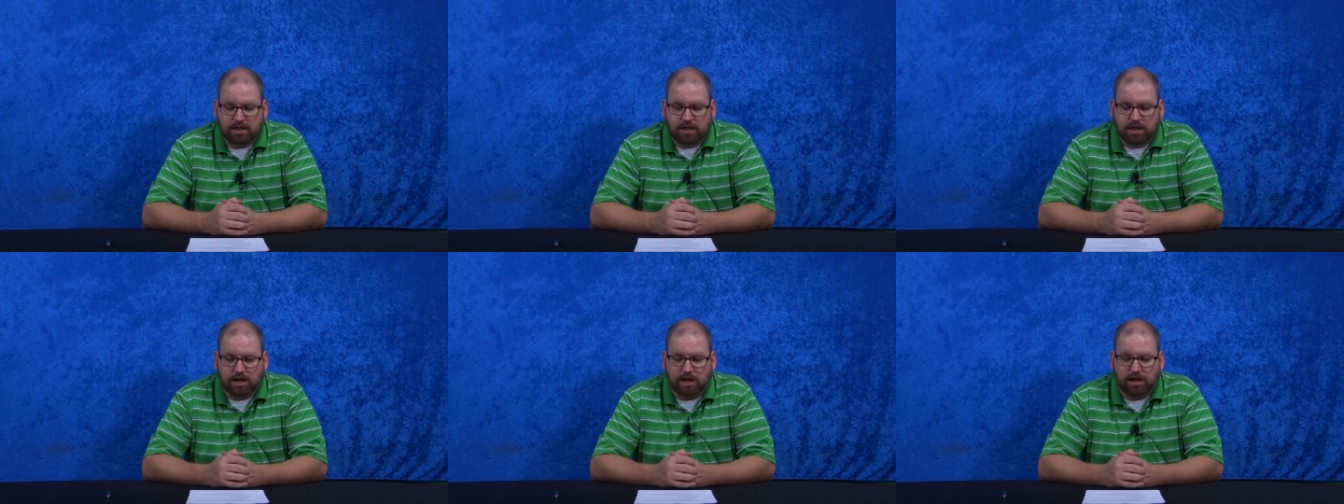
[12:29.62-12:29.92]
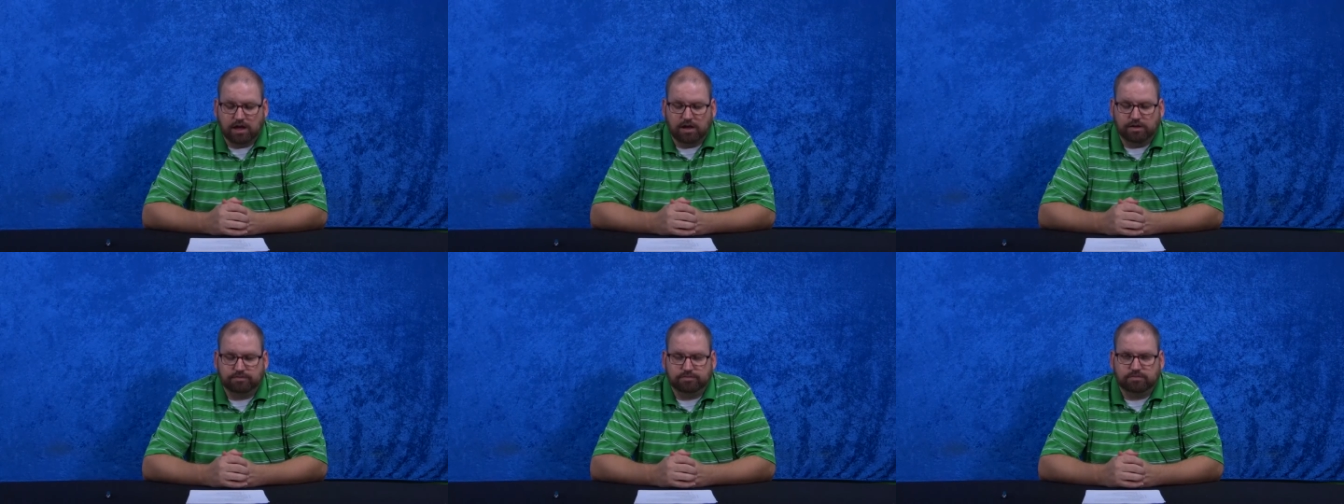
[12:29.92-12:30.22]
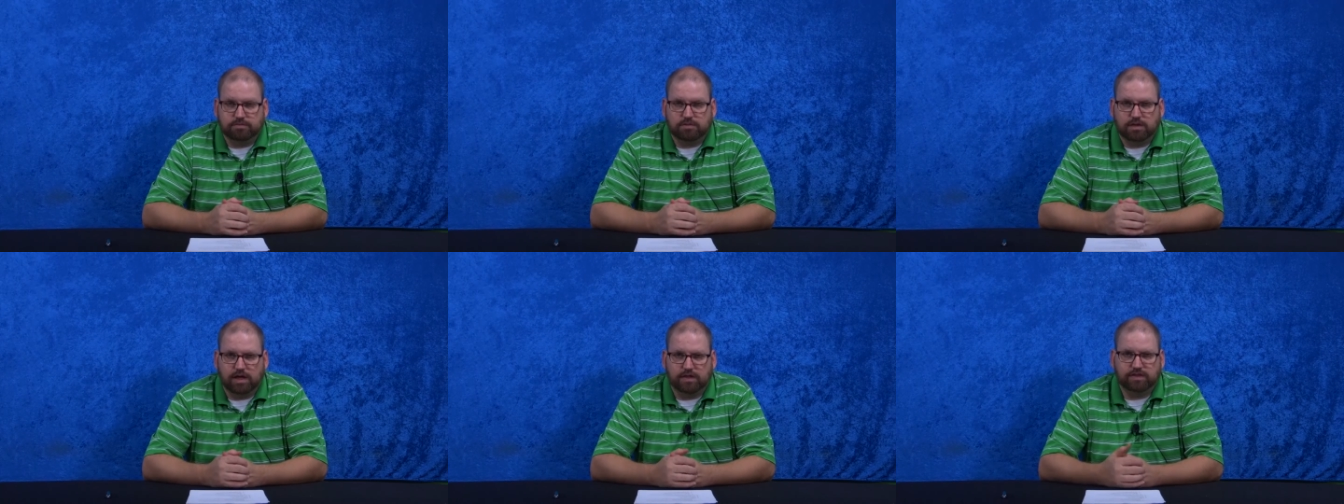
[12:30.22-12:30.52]

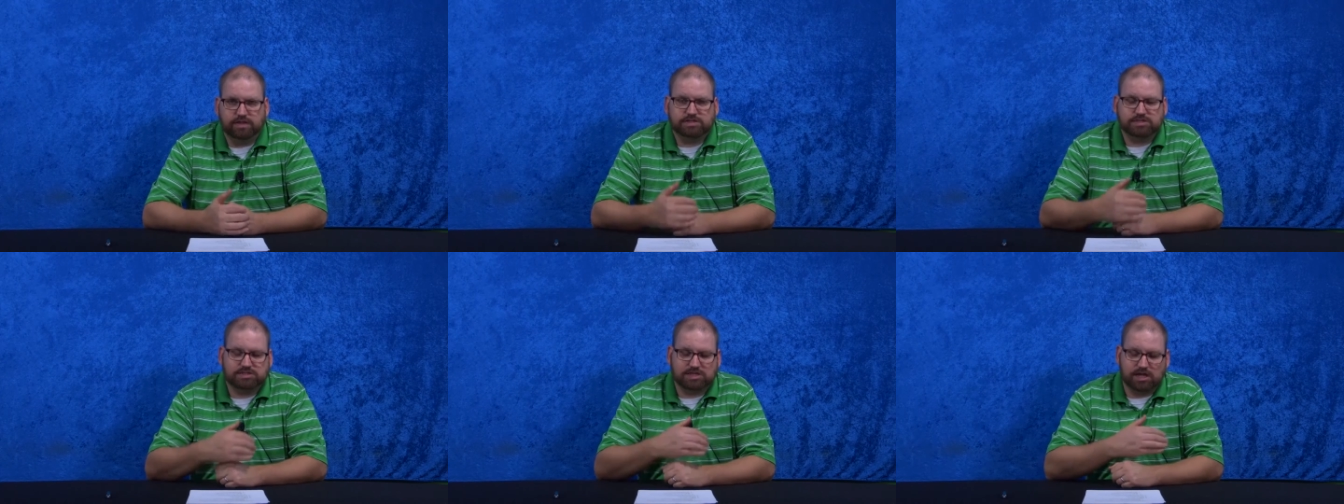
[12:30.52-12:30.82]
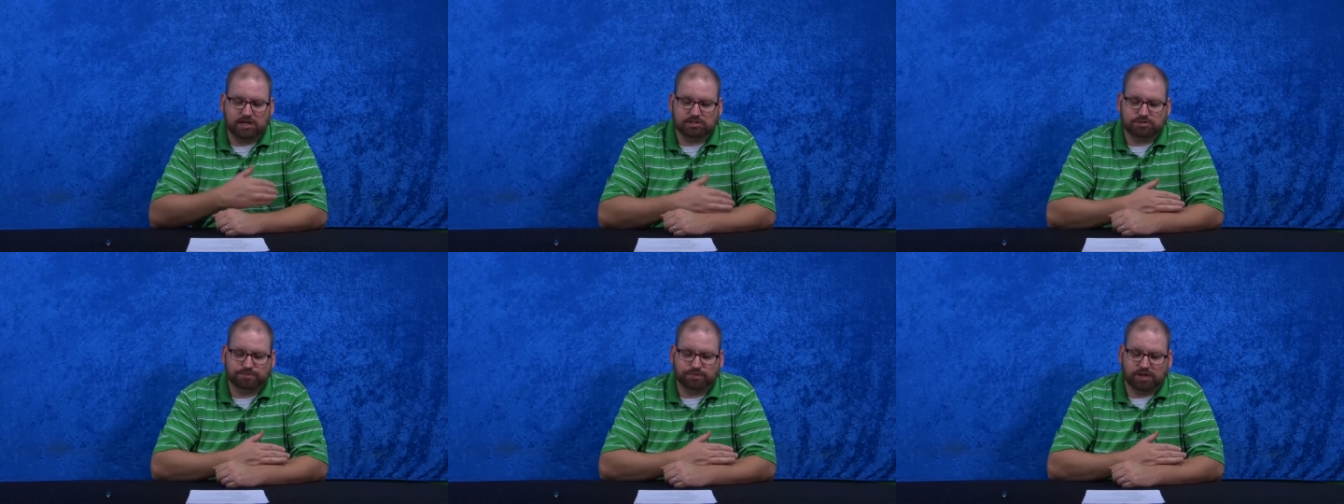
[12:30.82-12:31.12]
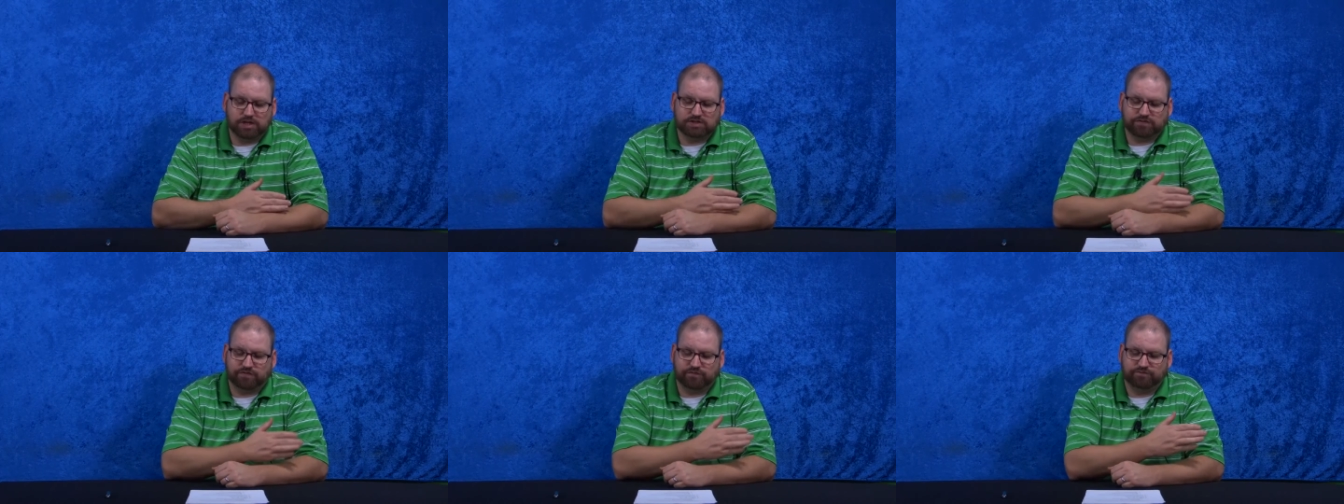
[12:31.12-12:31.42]
And this takes
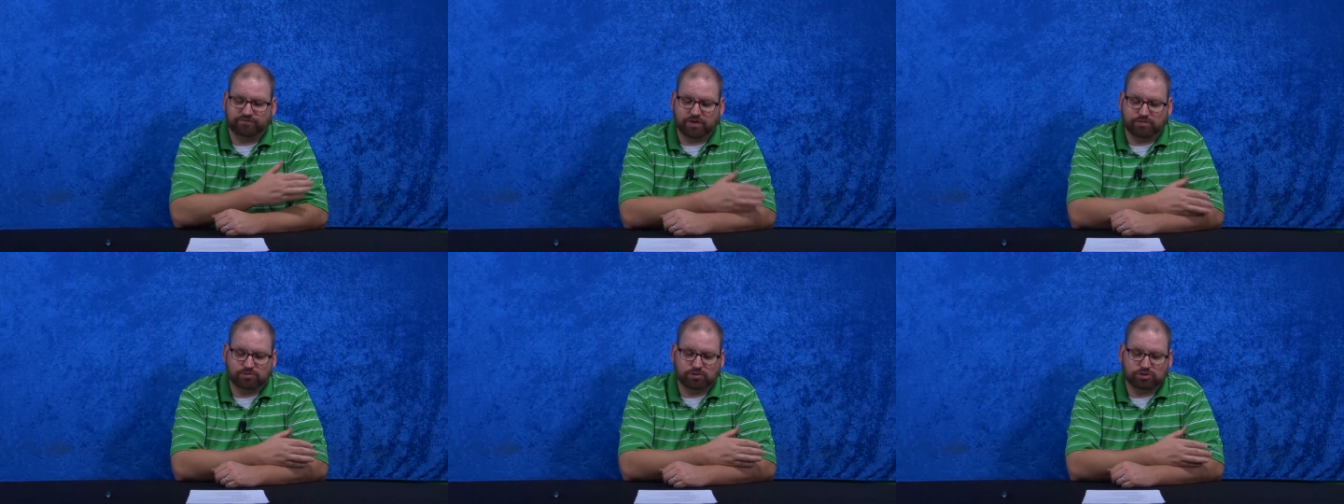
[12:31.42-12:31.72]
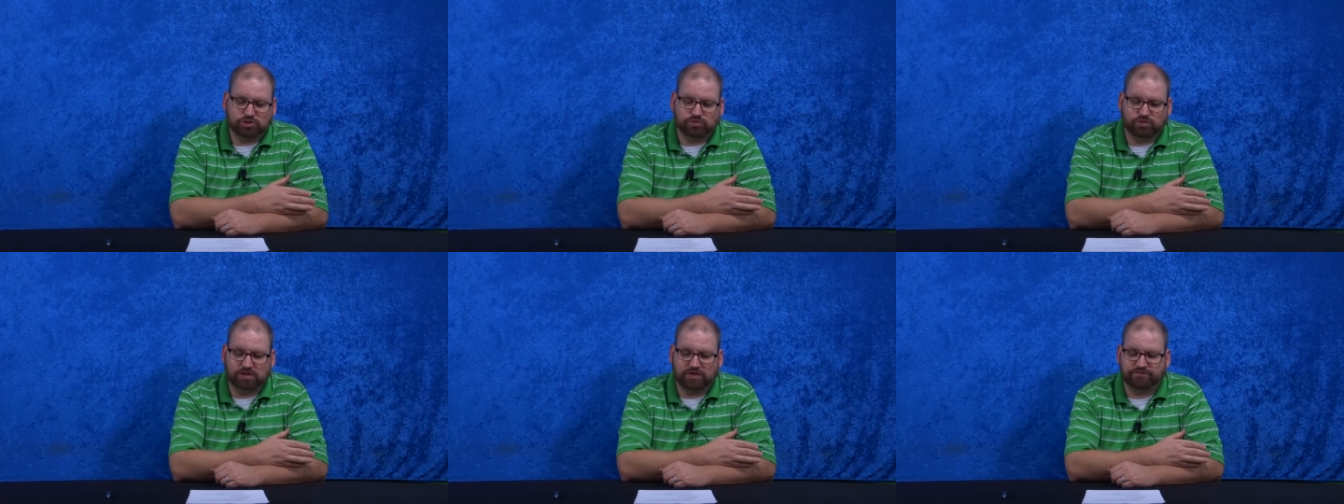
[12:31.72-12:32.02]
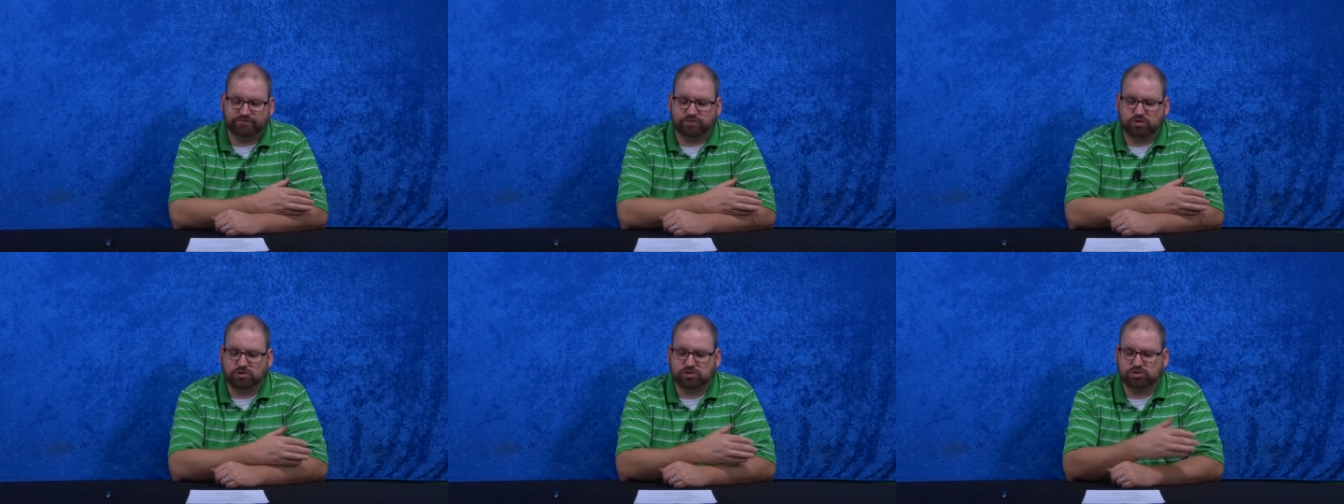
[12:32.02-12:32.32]
place from February
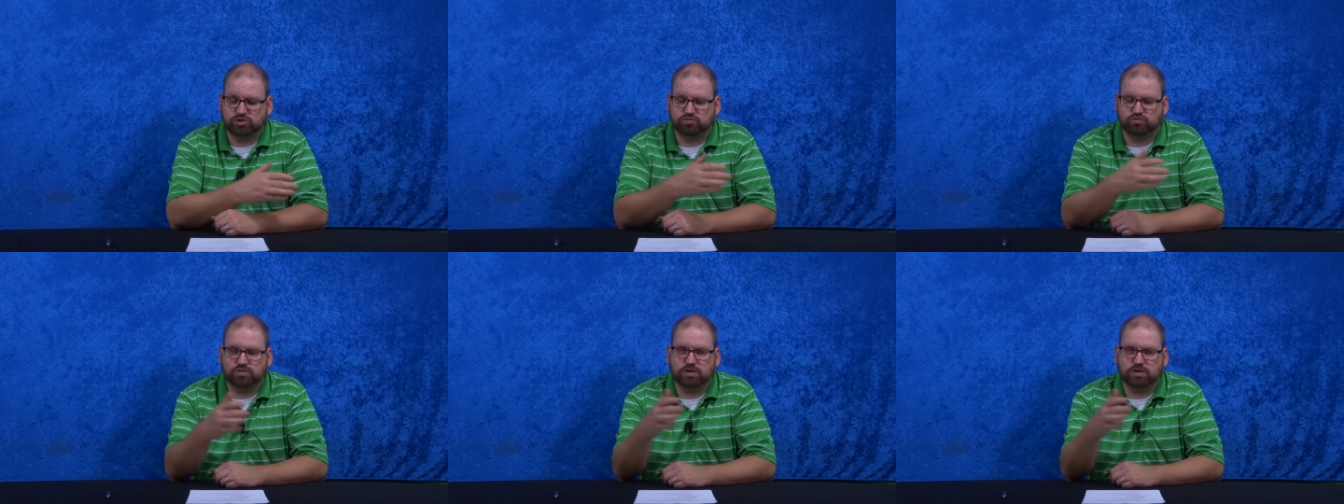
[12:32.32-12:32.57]
21st